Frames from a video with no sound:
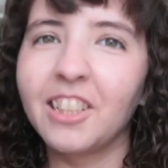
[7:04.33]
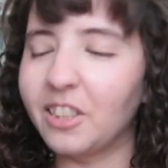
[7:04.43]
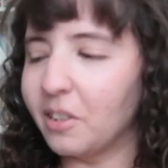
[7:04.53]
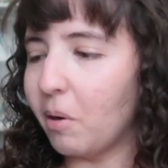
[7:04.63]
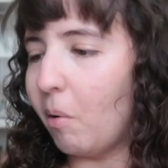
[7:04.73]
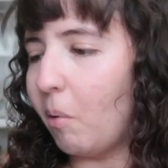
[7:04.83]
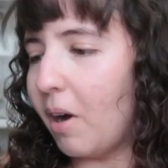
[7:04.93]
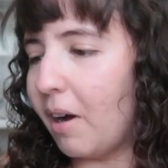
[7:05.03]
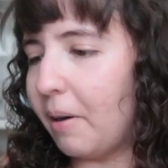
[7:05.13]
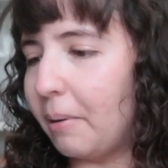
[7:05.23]

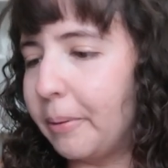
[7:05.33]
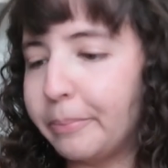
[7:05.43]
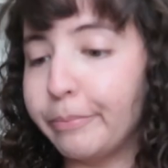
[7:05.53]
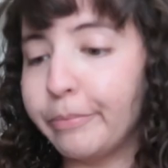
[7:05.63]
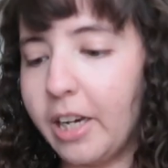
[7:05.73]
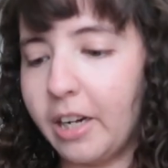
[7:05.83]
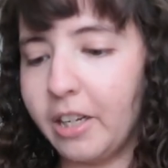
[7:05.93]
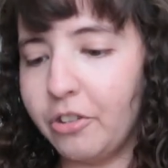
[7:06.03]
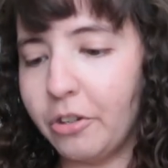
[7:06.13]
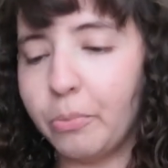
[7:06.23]
So yeah,
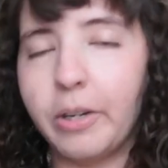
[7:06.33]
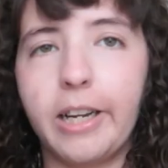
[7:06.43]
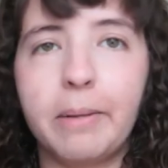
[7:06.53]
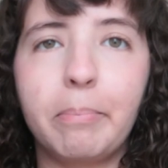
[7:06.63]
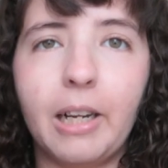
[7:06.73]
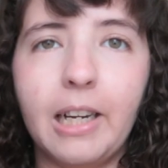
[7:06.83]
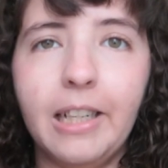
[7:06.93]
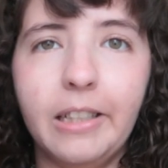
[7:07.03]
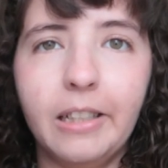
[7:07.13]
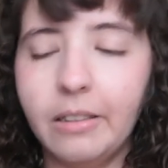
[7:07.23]
he just wanted it plain
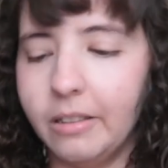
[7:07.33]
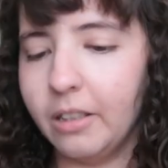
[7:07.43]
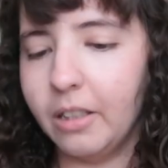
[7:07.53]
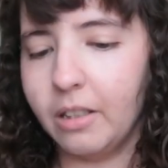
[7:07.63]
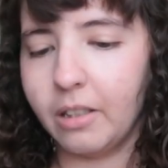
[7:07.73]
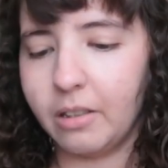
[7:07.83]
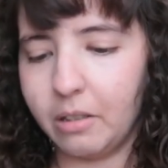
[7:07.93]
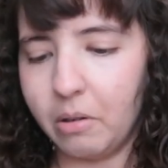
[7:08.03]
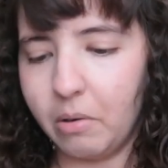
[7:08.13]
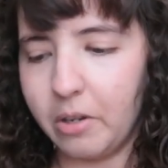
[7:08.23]
like this.
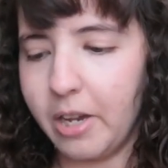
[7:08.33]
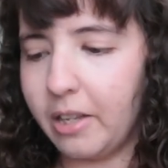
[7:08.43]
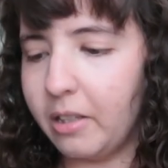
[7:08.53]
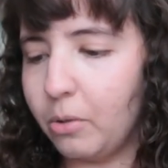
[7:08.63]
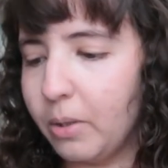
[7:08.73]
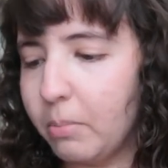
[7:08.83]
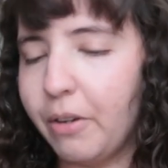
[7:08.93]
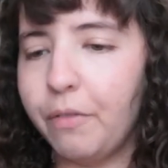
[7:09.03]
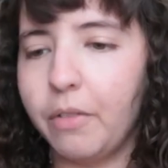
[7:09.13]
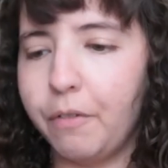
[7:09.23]
So yeah, this was
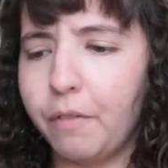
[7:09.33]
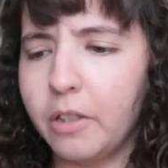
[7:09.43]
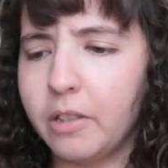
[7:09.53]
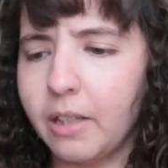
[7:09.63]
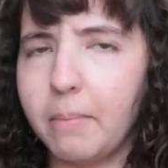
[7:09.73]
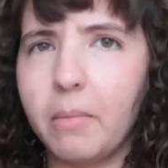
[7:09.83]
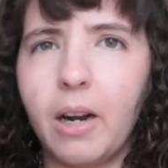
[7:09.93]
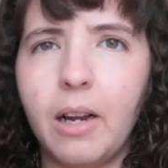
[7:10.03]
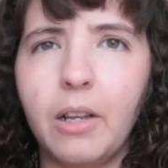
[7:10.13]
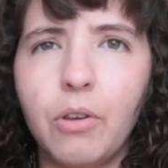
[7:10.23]
the first time that
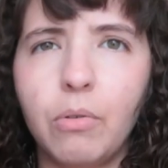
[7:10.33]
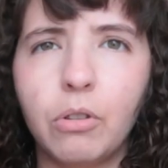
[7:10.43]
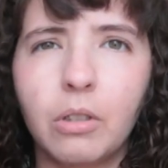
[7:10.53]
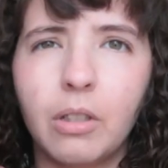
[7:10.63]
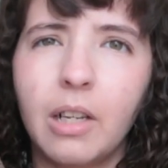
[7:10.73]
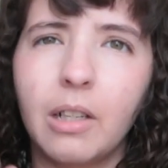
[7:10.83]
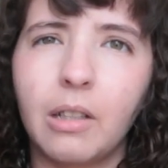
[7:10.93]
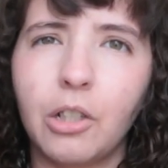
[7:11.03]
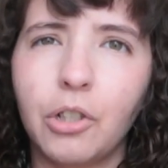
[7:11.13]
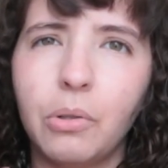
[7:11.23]
I used
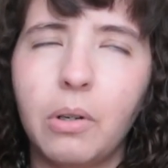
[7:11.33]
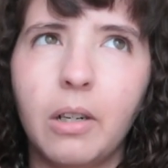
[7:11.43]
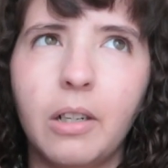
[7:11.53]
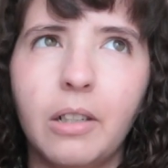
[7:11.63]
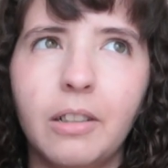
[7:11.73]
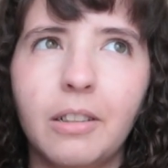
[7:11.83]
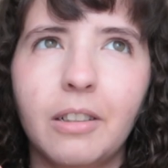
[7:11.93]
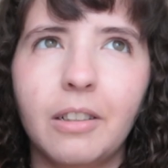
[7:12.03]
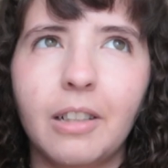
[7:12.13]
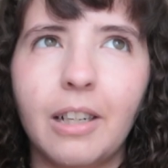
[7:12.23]
the sugar
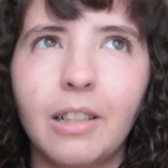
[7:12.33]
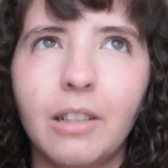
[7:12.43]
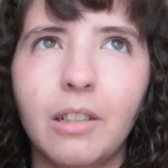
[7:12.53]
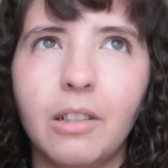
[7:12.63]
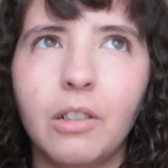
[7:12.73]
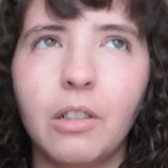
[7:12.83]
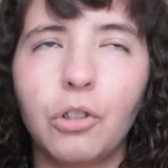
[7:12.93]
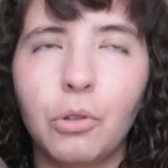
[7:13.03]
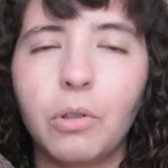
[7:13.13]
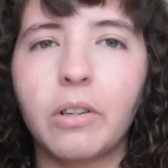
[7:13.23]

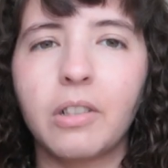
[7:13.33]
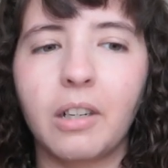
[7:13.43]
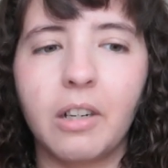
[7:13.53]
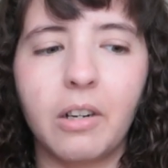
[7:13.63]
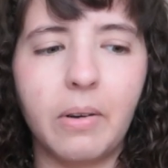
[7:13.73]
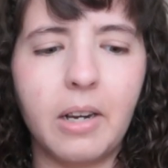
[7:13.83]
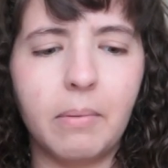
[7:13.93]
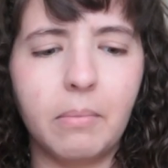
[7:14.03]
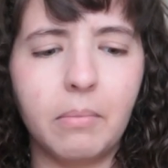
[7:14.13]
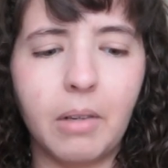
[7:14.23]
and
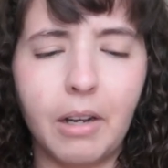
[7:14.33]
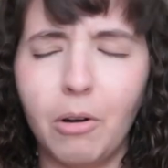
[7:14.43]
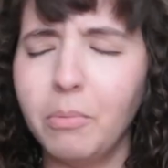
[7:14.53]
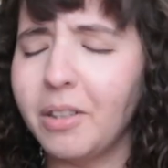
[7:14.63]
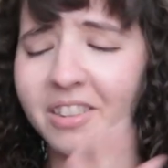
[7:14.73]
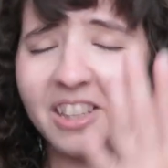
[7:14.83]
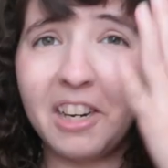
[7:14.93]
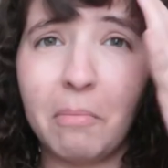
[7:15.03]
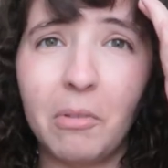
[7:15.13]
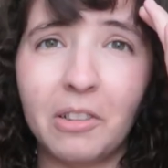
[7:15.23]
cream, I hope that's the
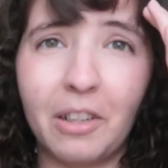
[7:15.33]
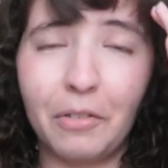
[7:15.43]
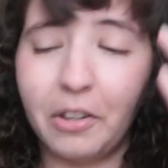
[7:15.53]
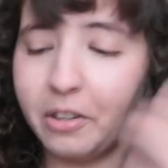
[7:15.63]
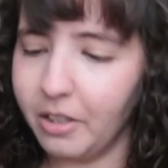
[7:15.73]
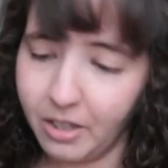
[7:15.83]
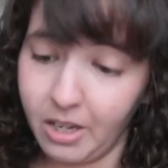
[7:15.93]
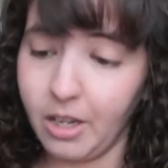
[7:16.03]
name because I forgot,